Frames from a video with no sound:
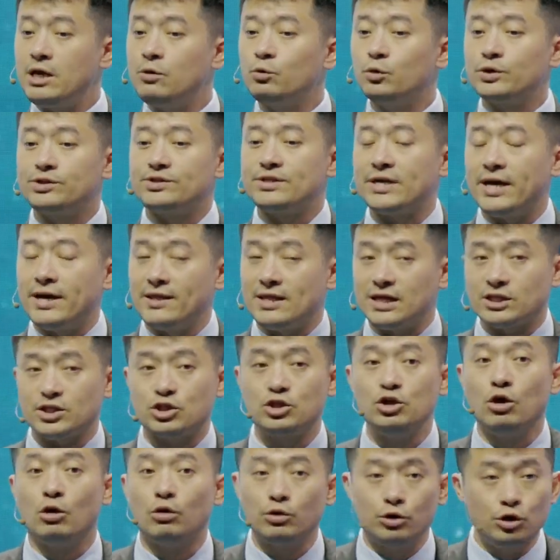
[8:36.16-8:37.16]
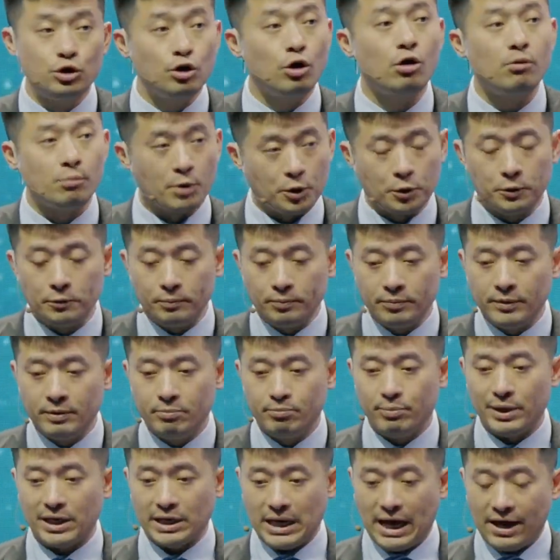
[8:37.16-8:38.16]
would say that's not normal,
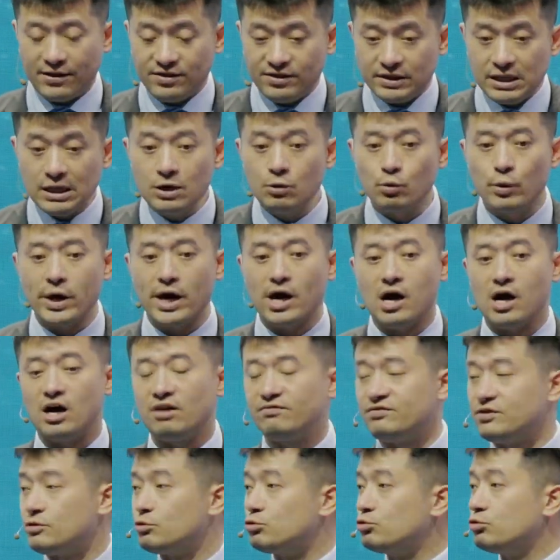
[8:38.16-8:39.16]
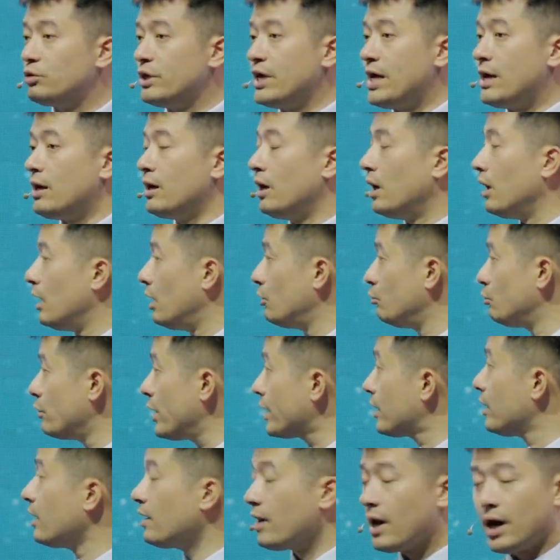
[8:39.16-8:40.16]
but I think we have to
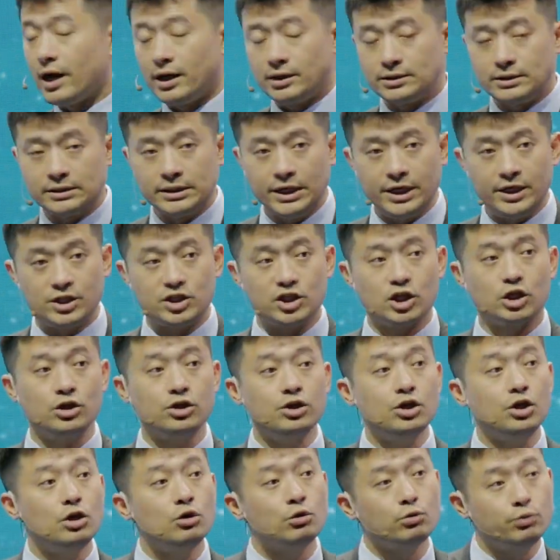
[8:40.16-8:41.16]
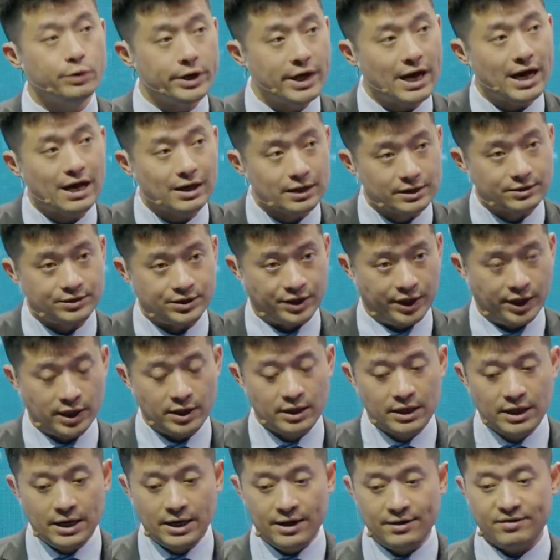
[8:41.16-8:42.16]
recognize it's a new reality
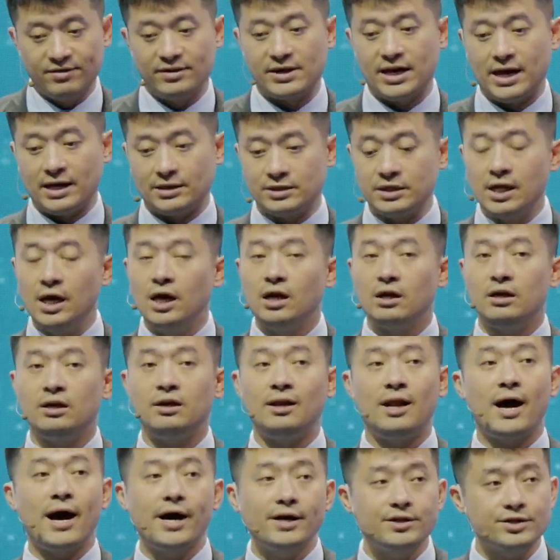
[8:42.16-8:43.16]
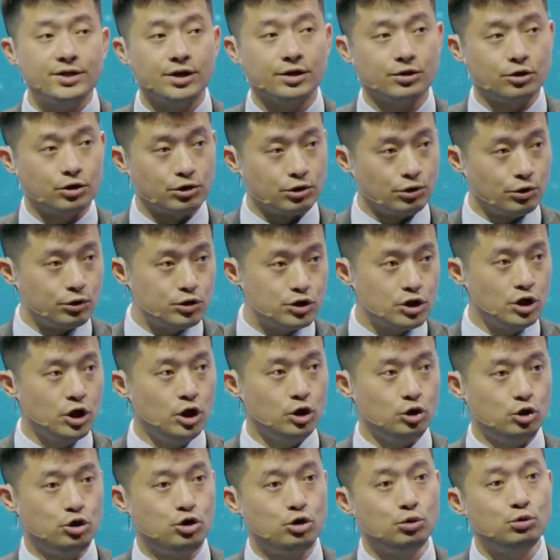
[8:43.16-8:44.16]
that lighter crudes
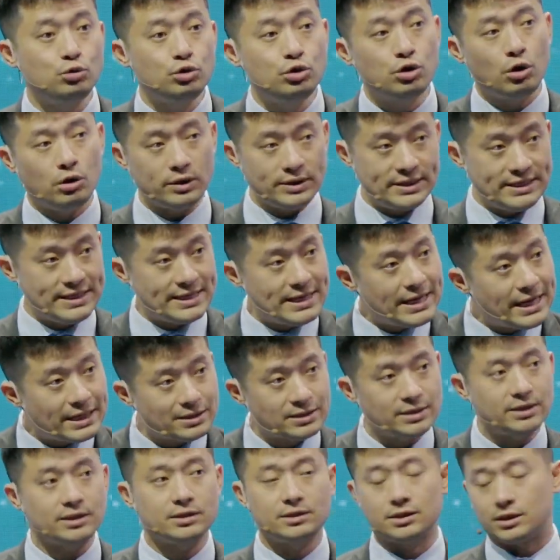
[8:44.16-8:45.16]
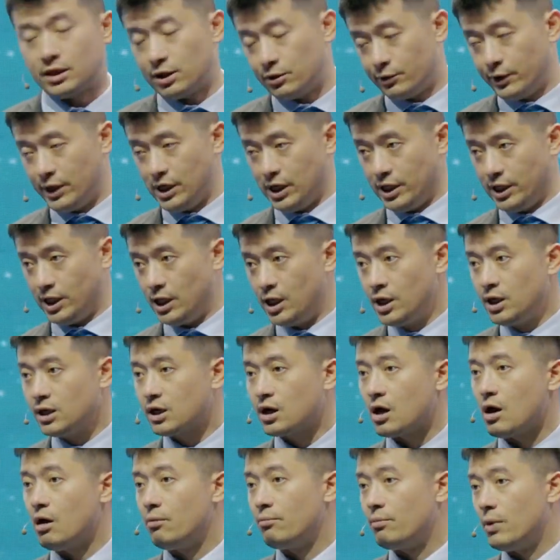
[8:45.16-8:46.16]
do not necessarily
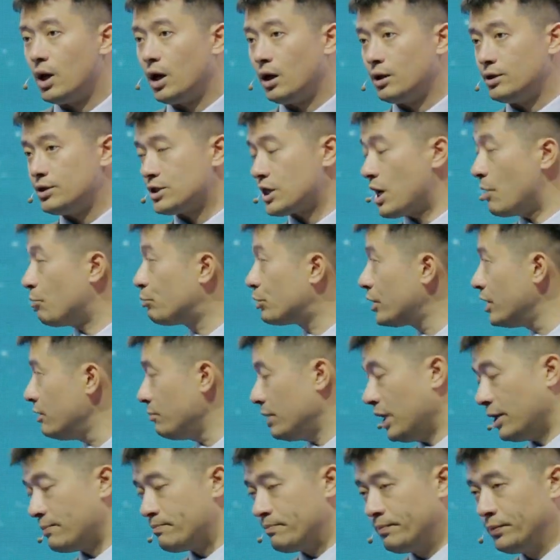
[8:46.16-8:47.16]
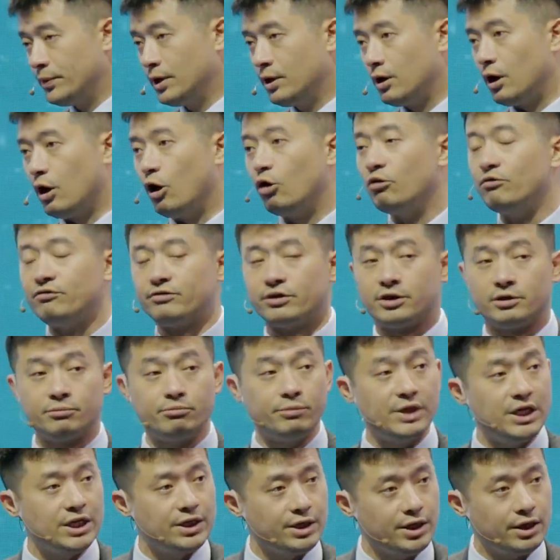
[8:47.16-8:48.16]
command a premium over
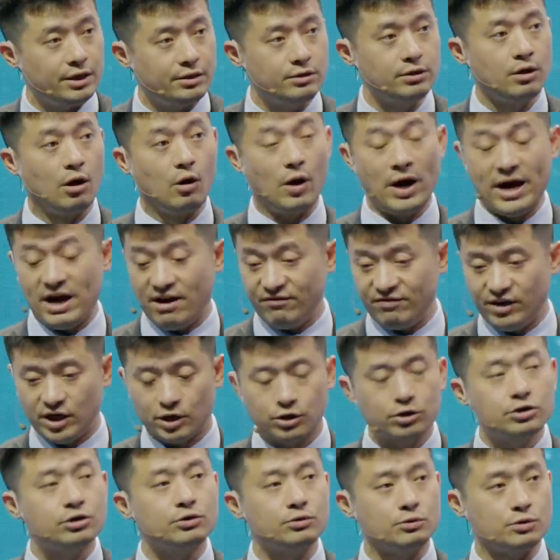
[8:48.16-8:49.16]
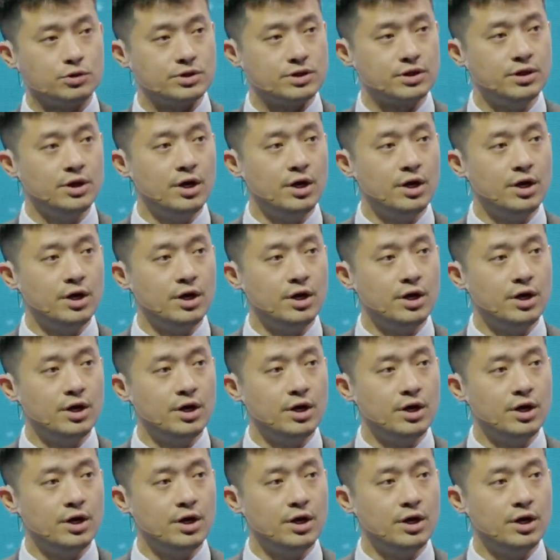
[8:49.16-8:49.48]
medium or heavier crudes